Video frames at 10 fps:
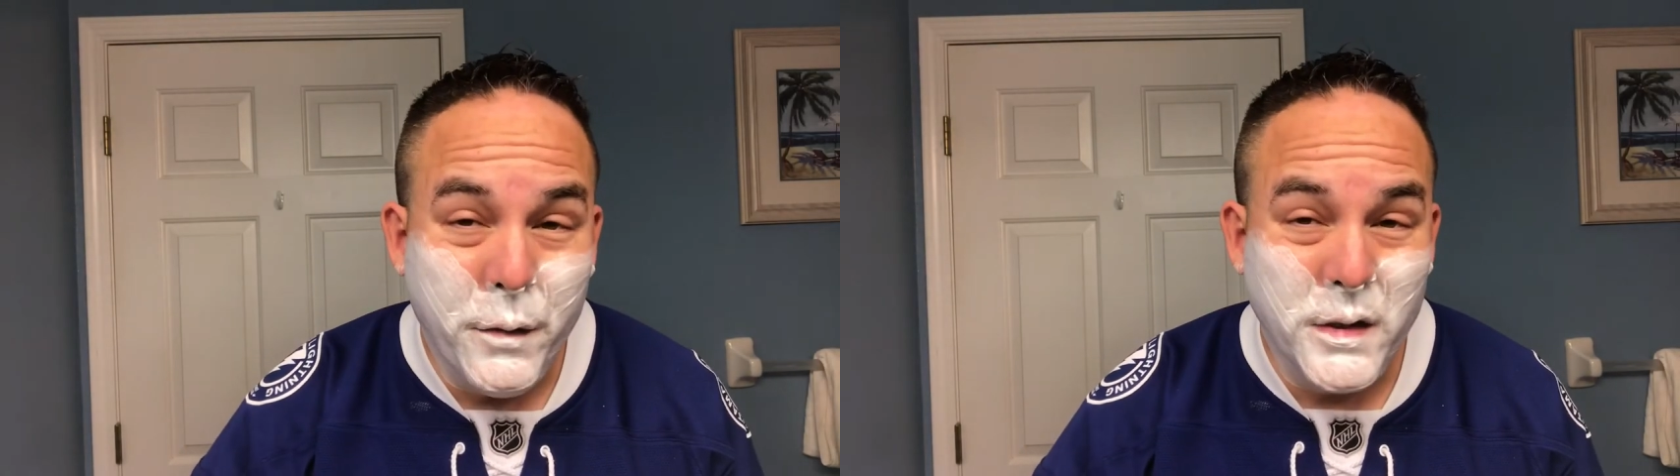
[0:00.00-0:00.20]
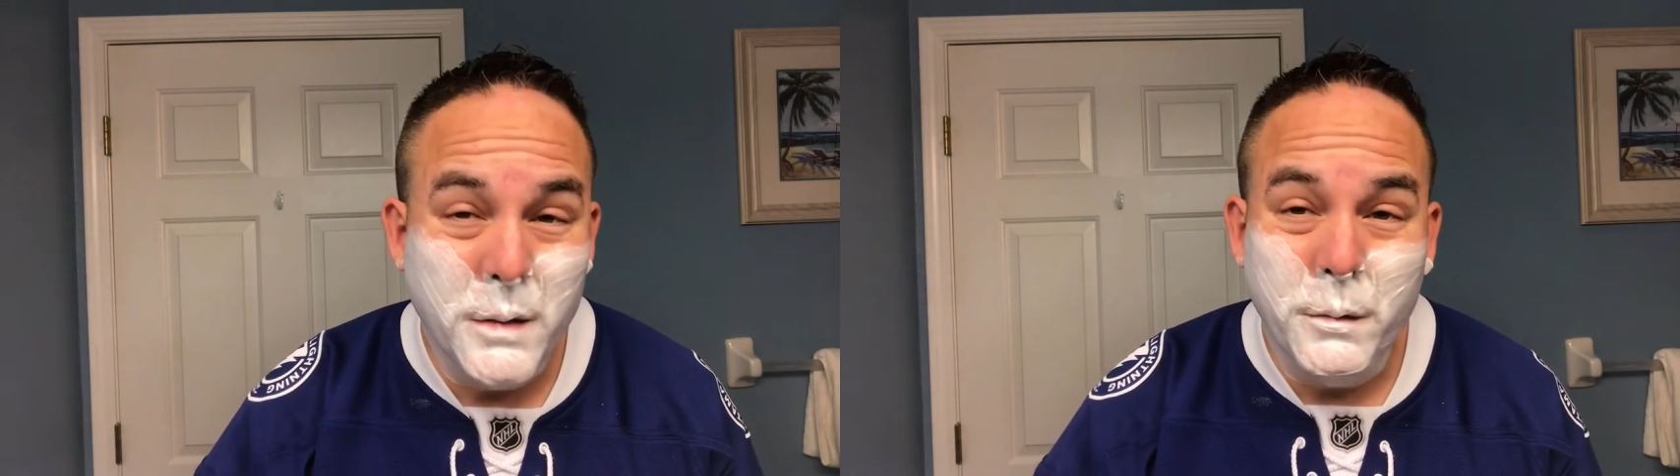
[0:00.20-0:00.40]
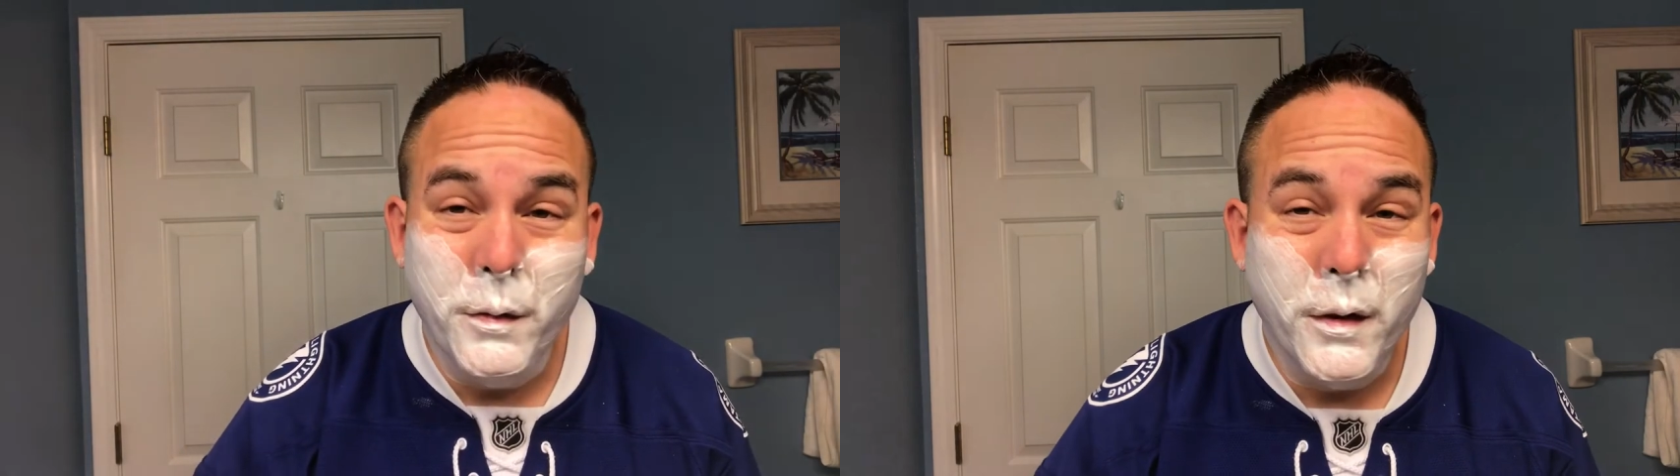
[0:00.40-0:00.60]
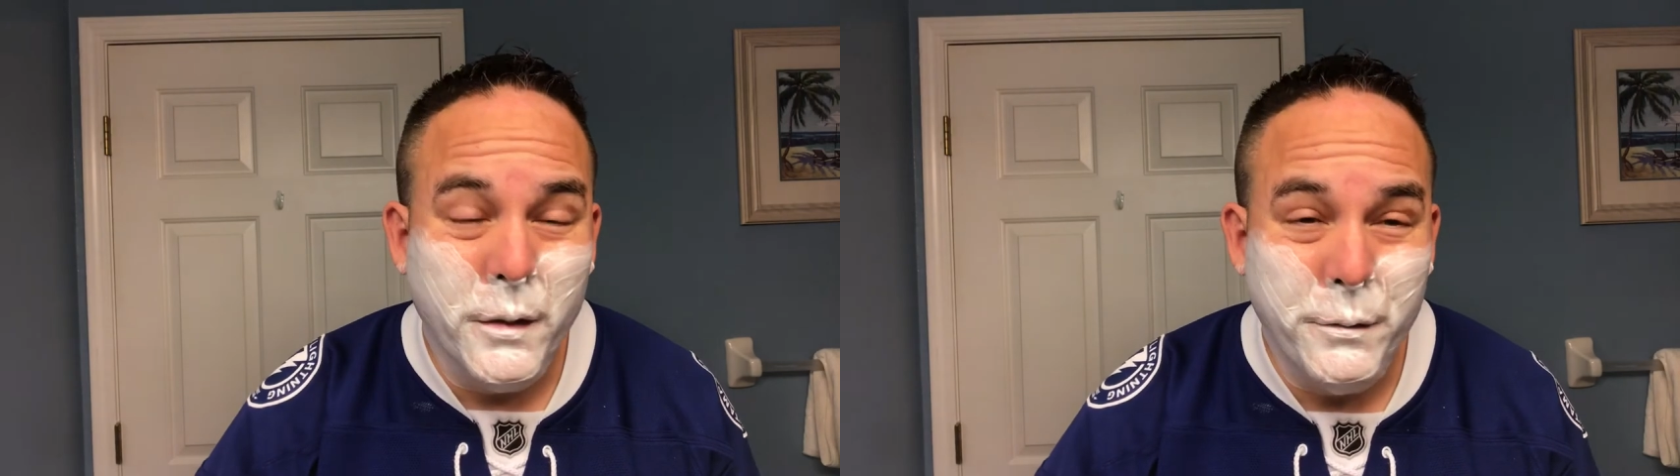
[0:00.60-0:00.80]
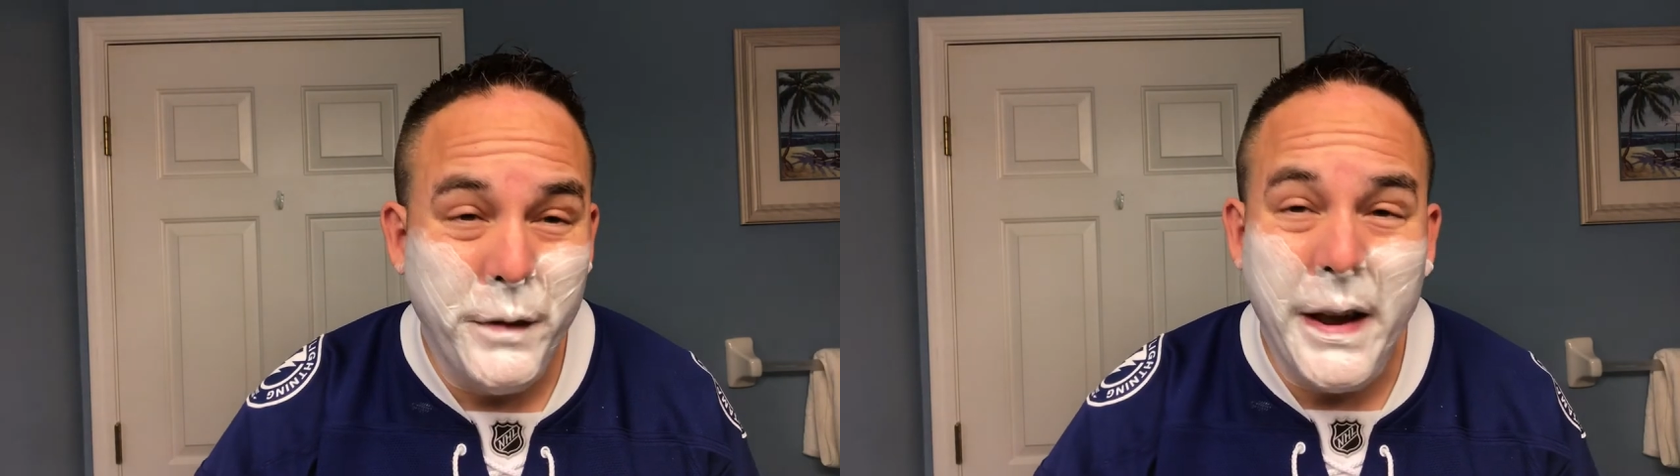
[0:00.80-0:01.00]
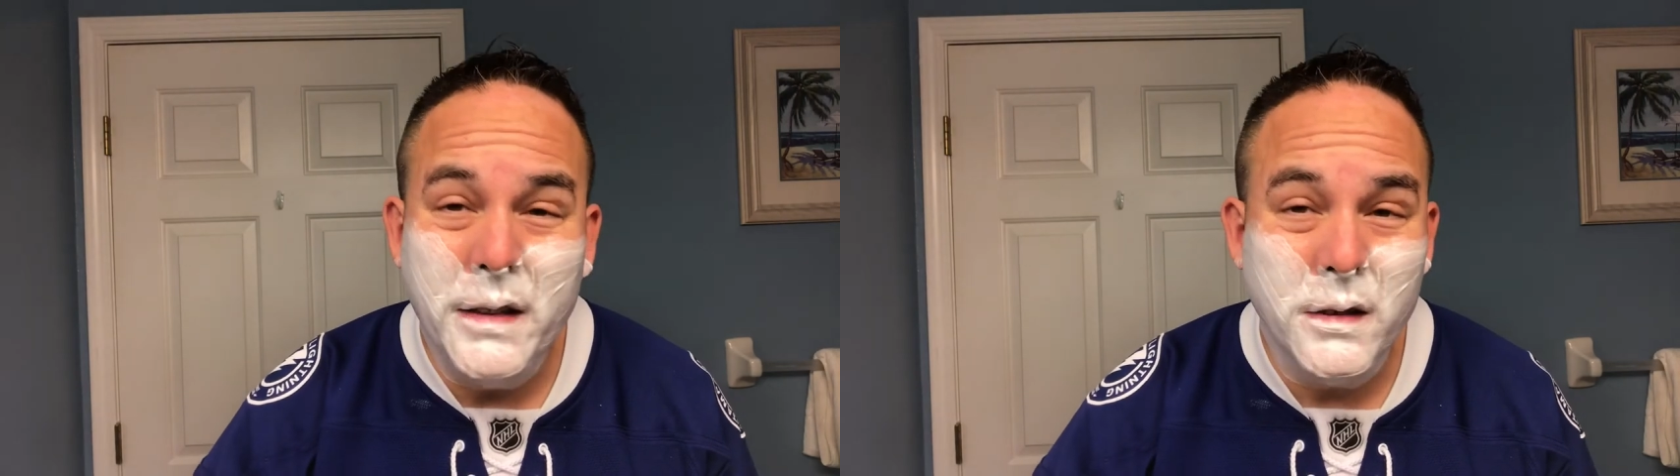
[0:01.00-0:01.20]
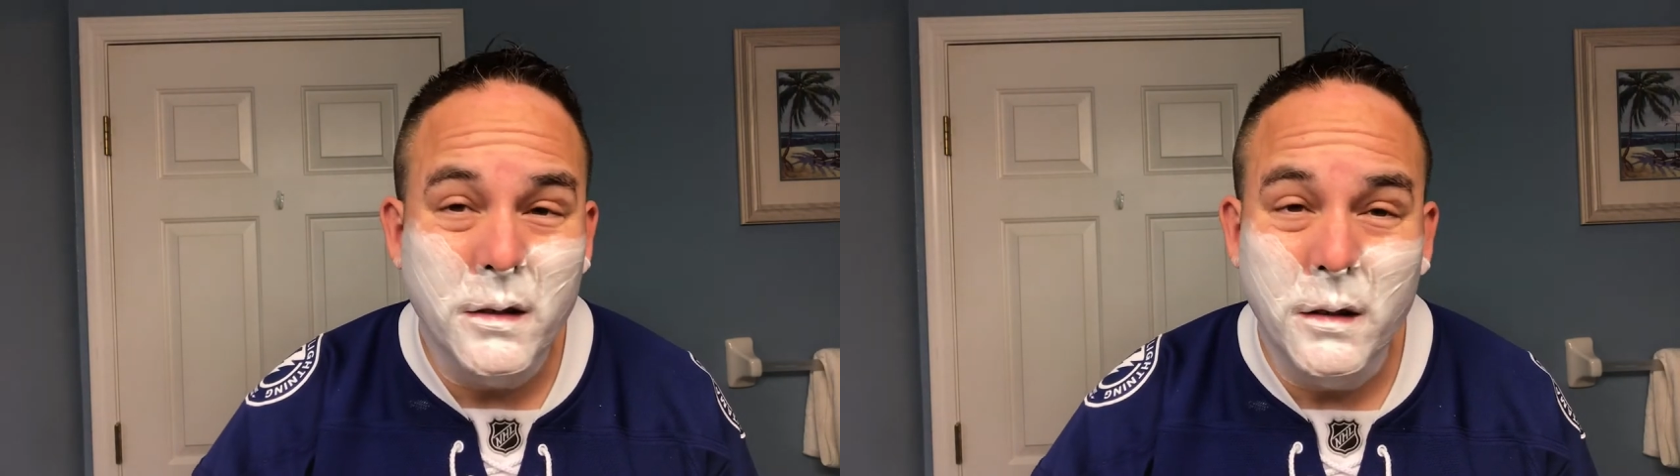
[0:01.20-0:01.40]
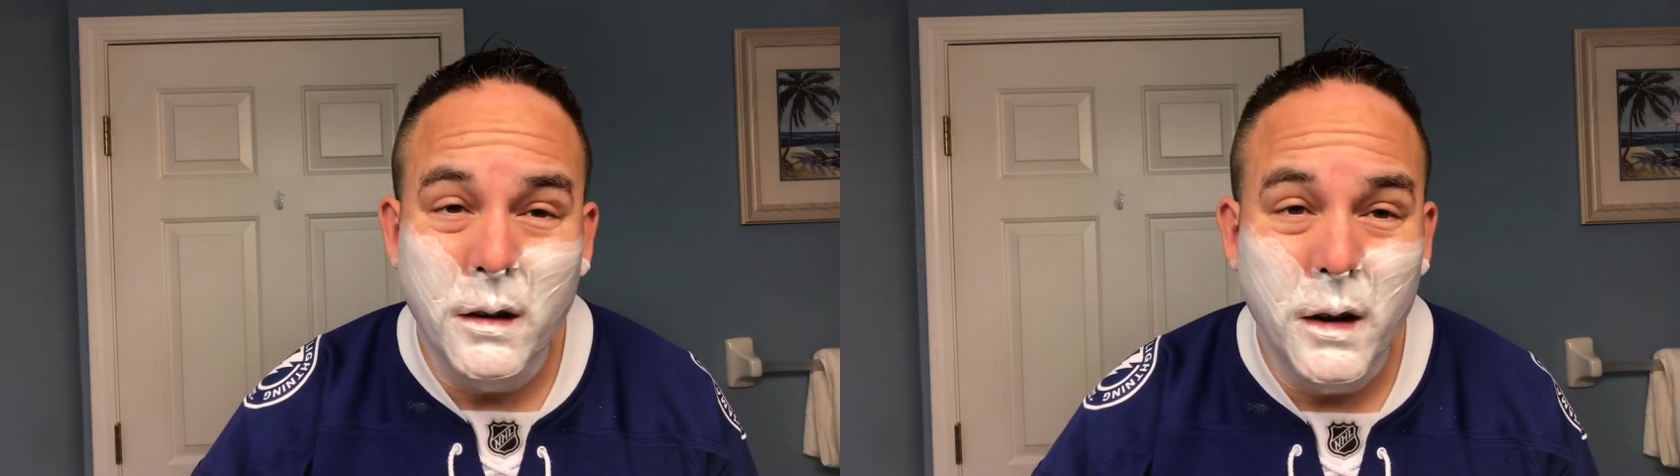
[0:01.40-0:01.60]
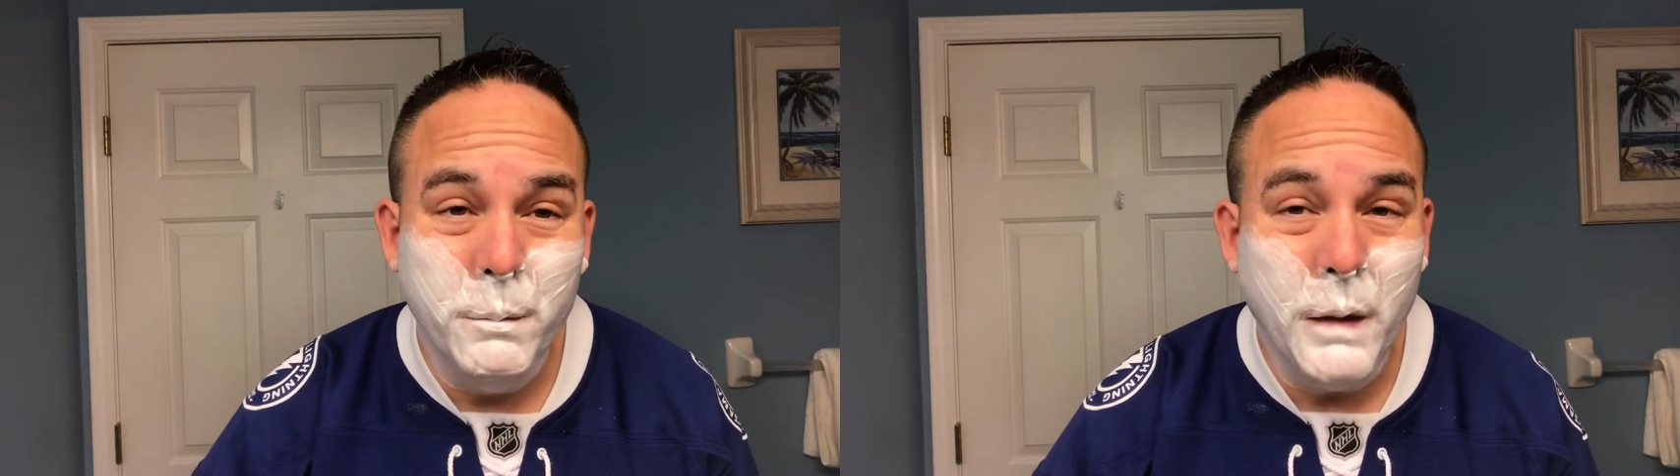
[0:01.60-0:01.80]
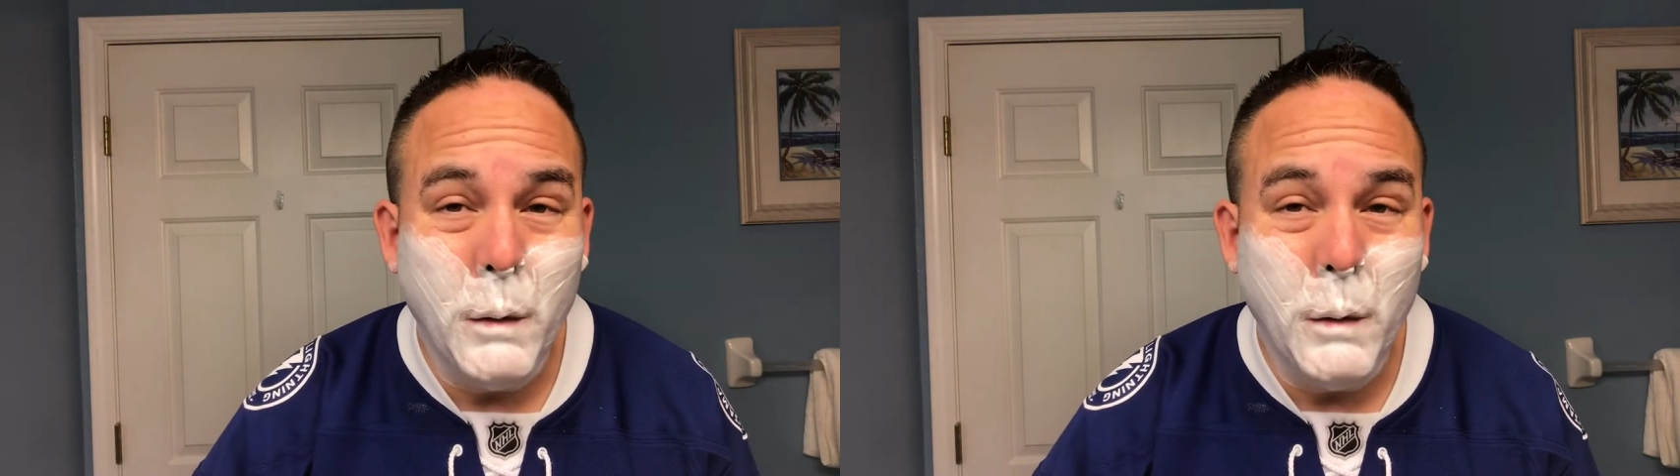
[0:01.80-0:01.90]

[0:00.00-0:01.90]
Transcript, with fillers: for some for fans or um,